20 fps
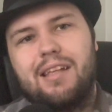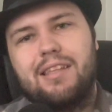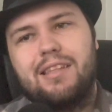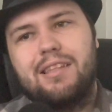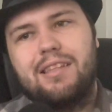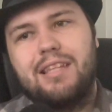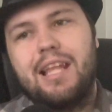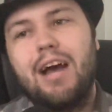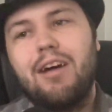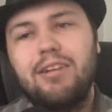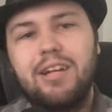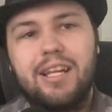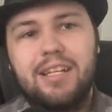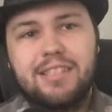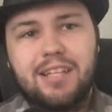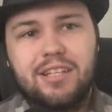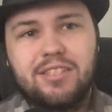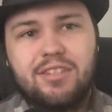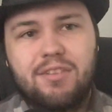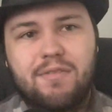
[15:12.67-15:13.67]
nowadays
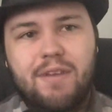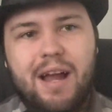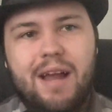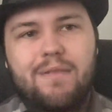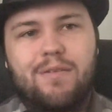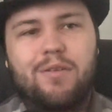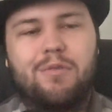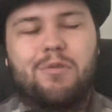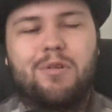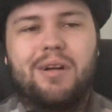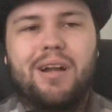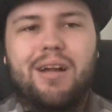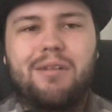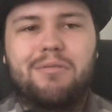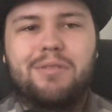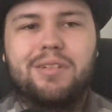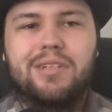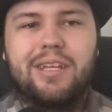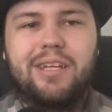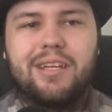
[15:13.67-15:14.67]
on Survivor, we're not
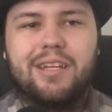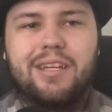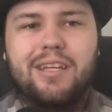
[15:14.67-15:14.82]
really